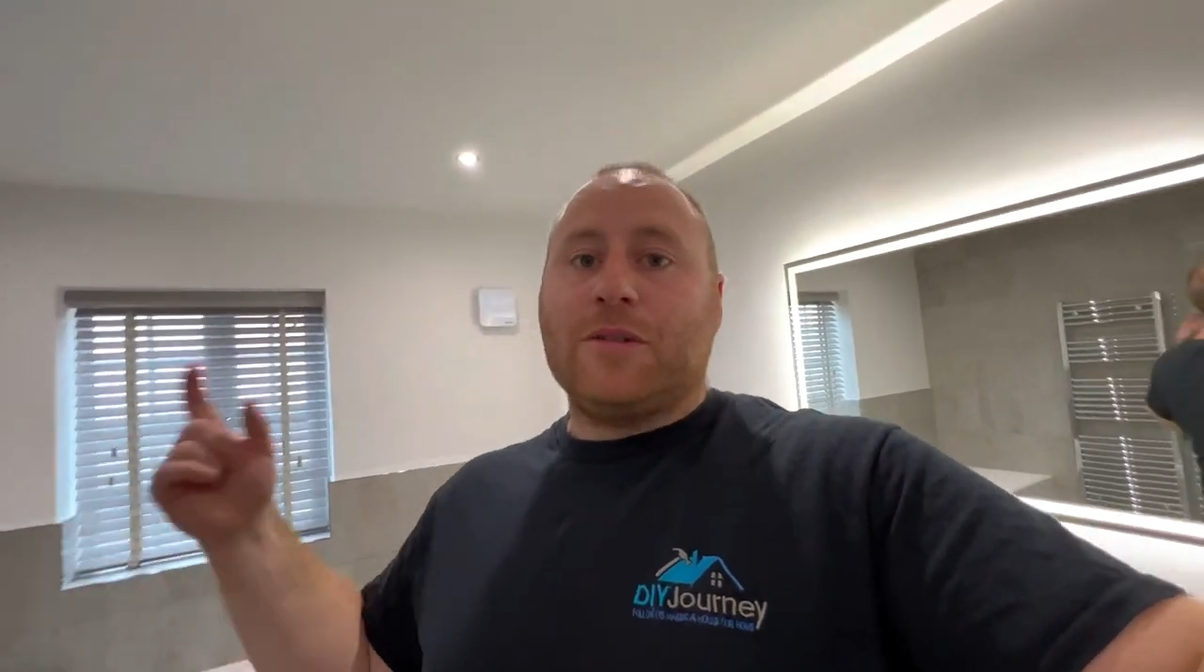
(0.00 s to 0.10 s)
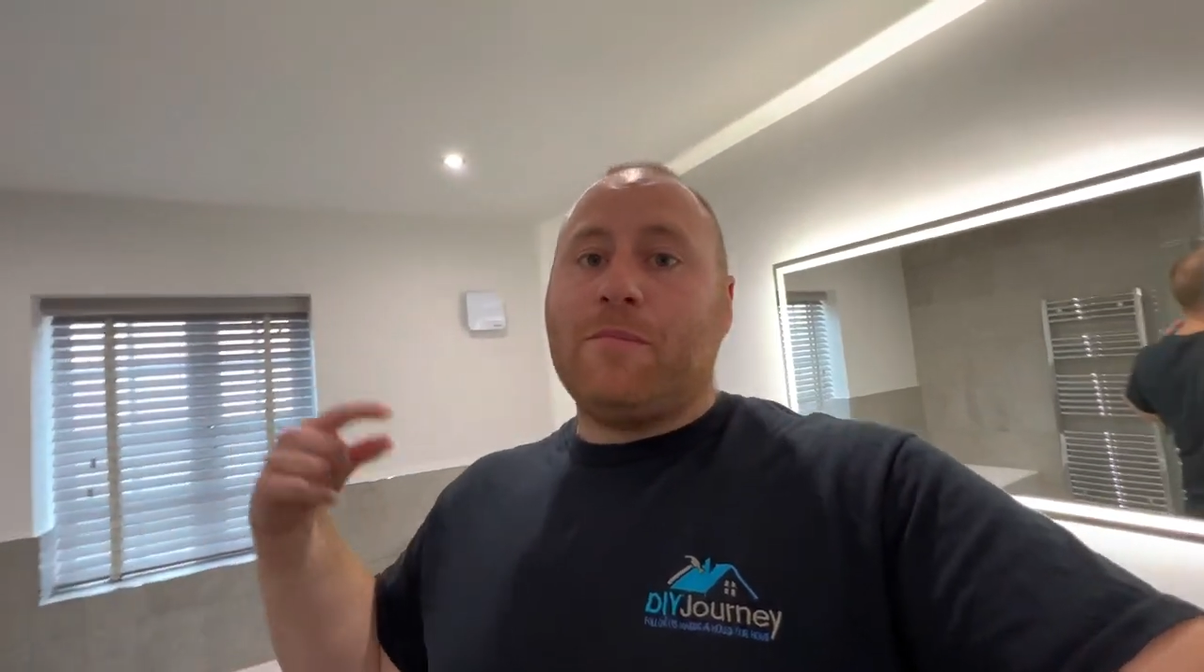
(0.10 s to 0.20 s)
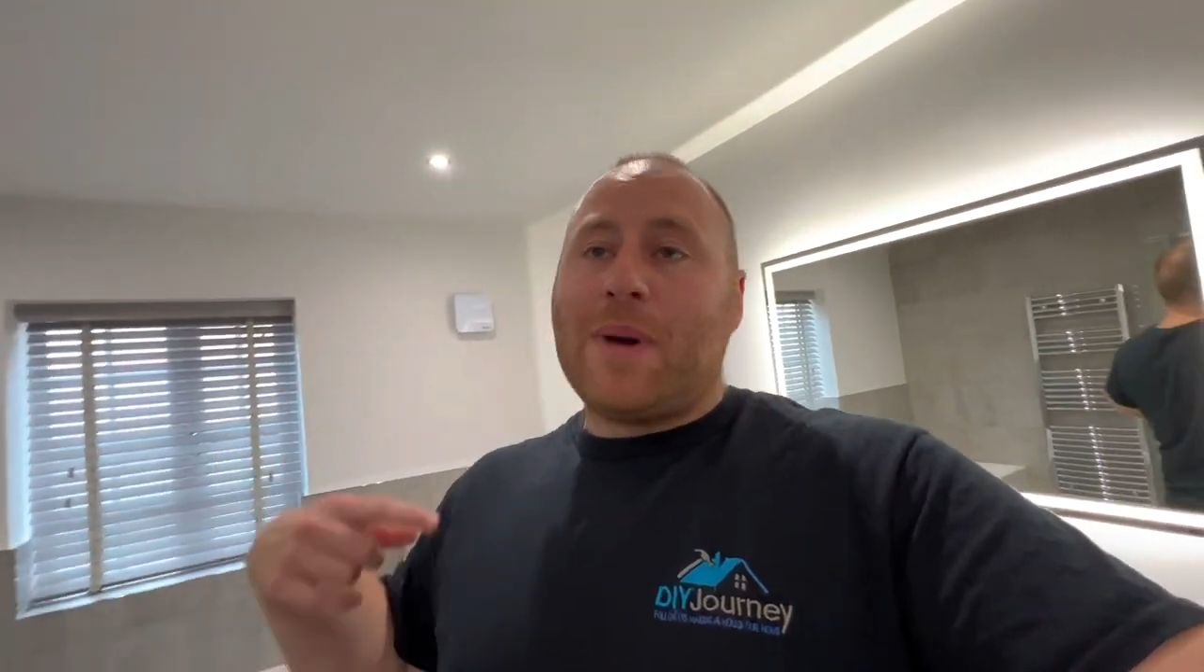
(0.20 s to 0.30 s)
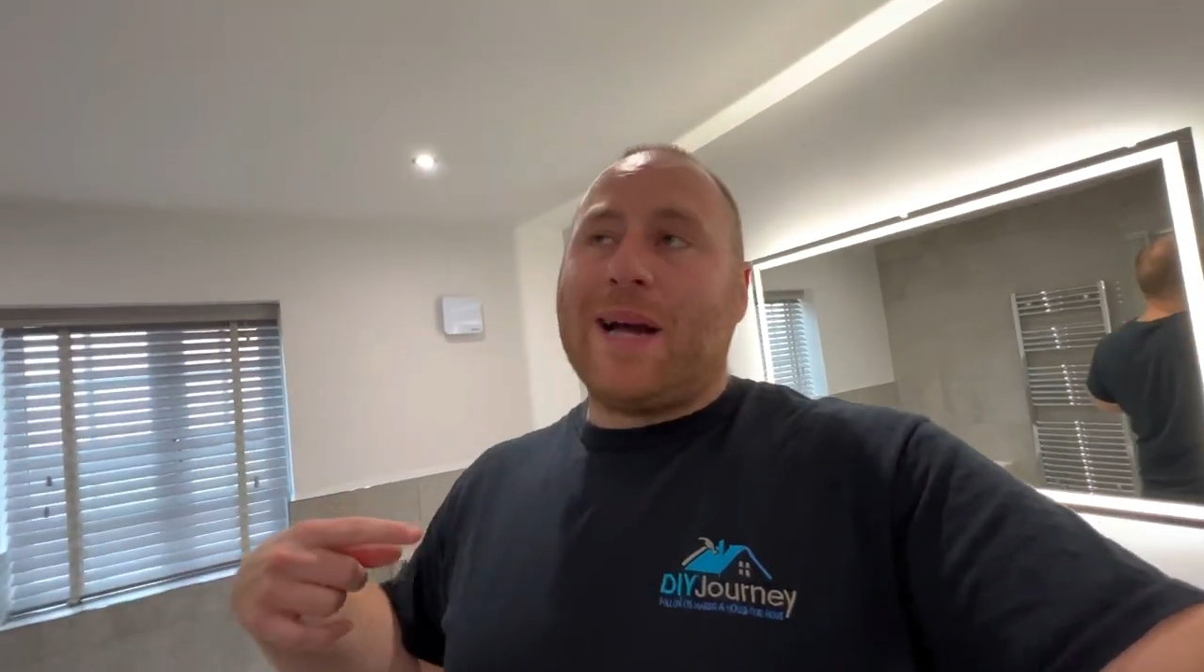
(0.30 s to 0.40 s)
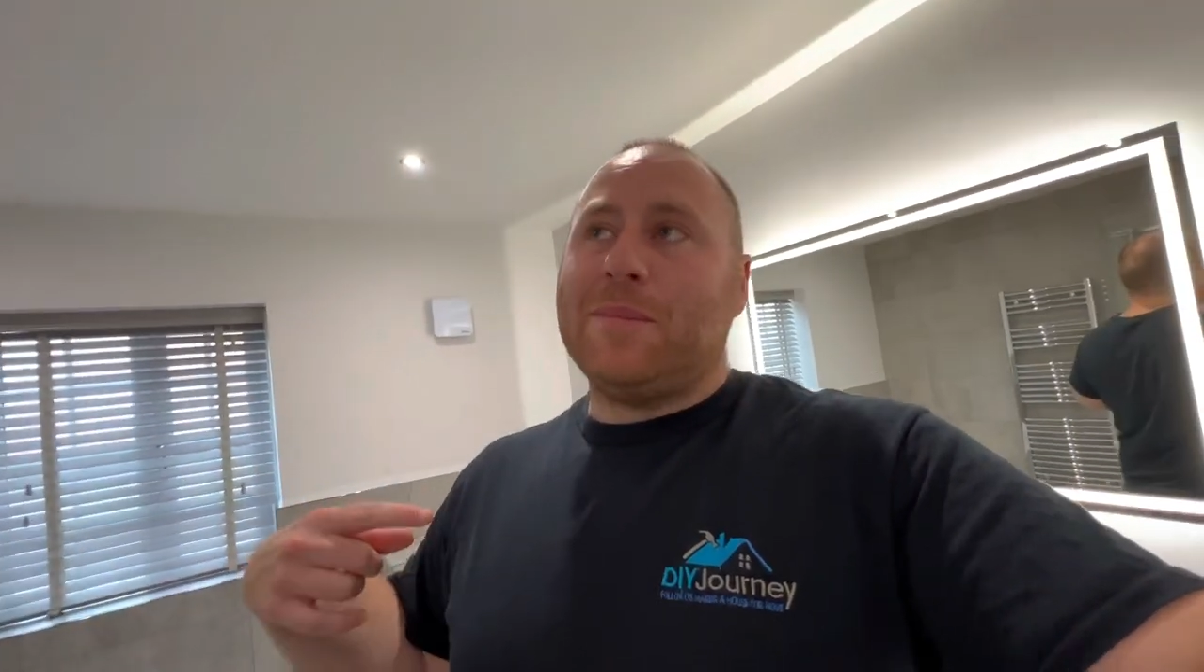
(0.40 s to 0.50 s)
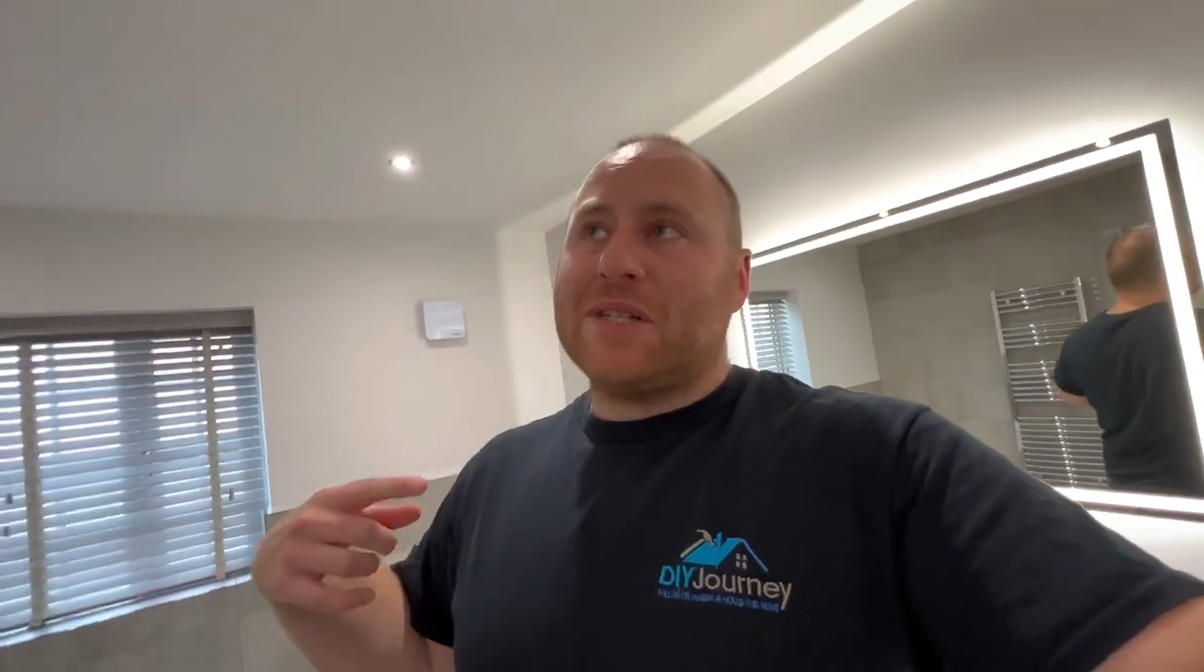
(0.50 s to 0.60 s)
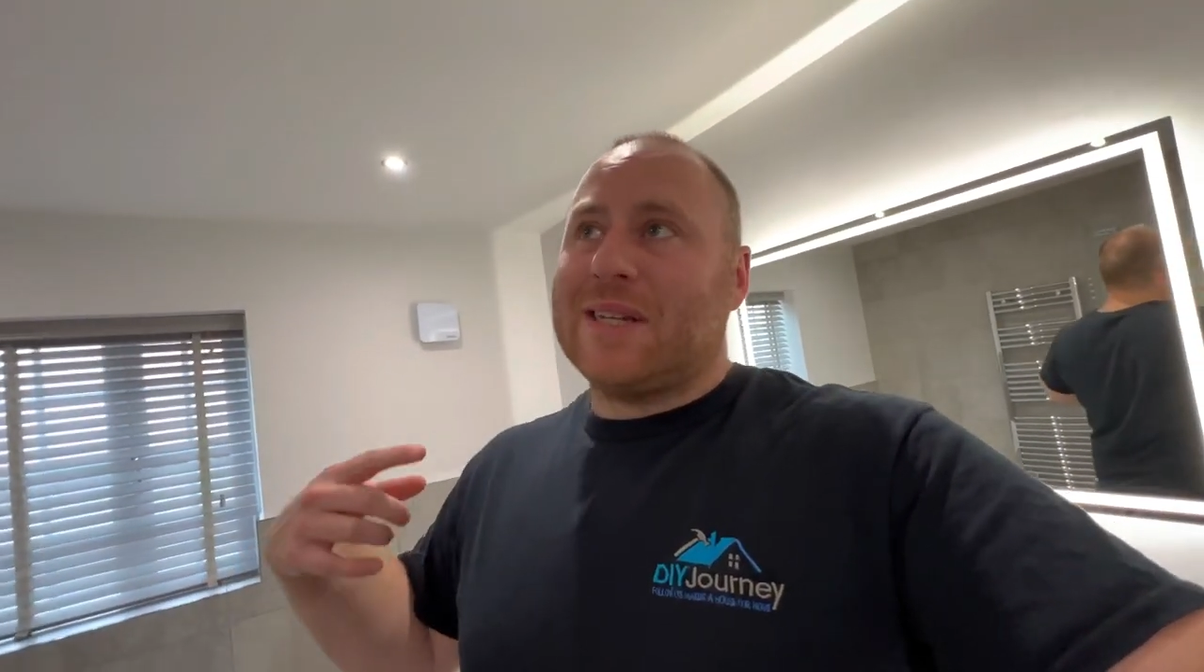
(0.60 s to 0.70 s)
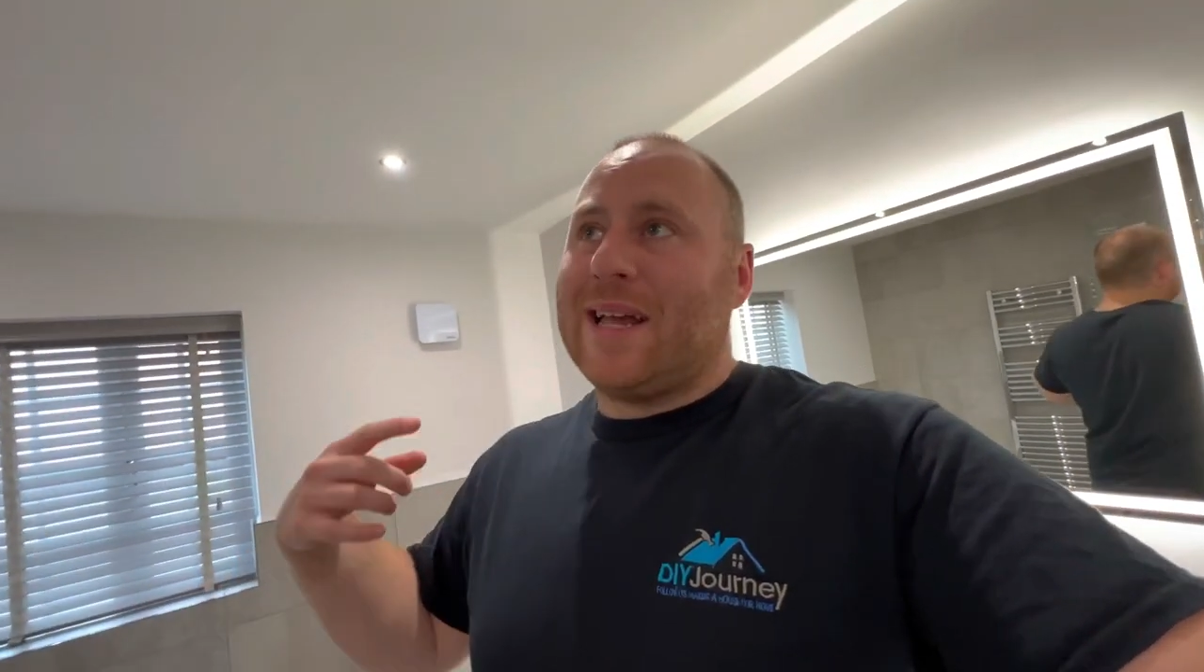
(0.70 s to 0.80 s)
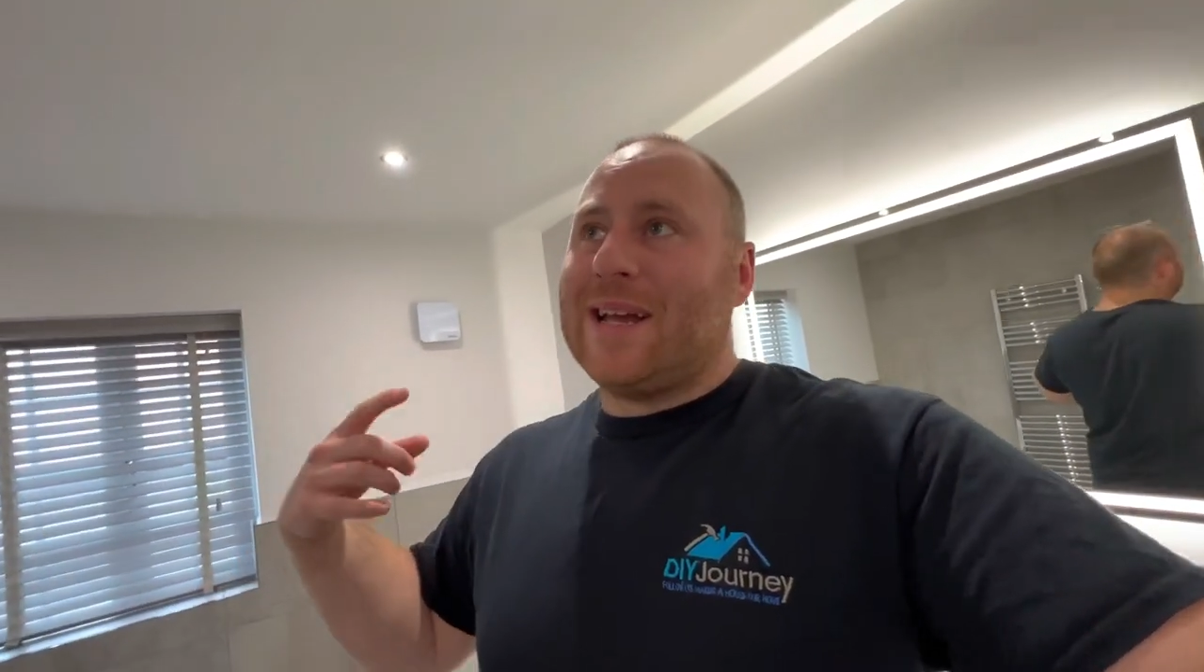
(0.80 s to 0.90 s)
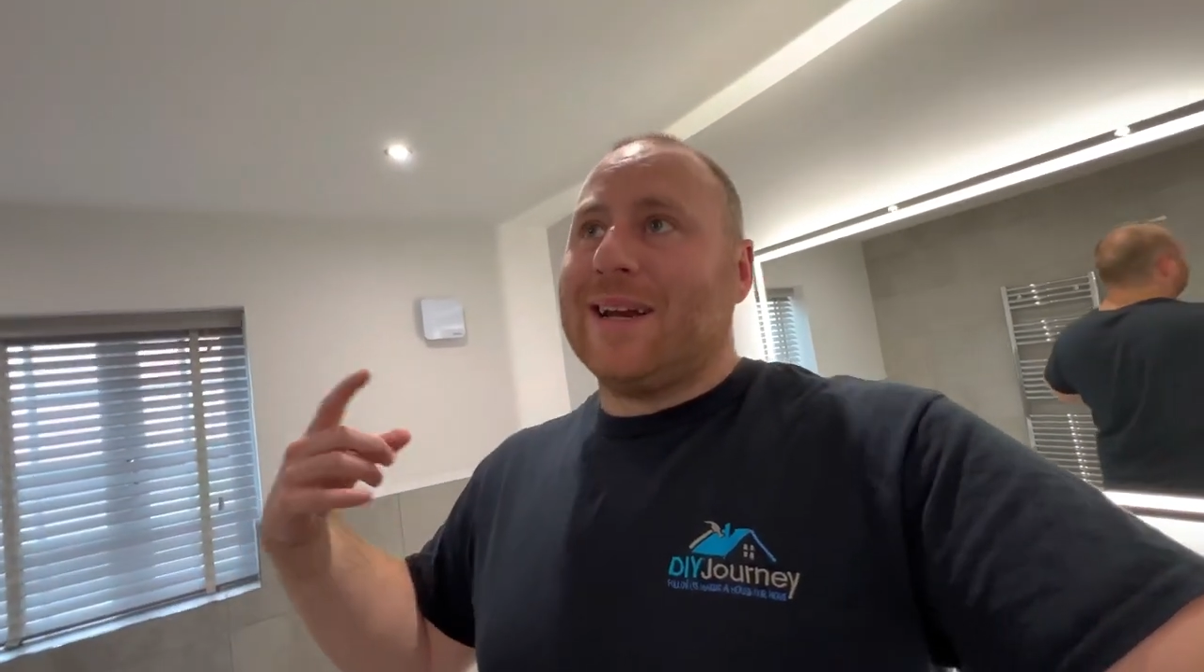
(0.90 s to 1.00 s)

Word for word: my mistake,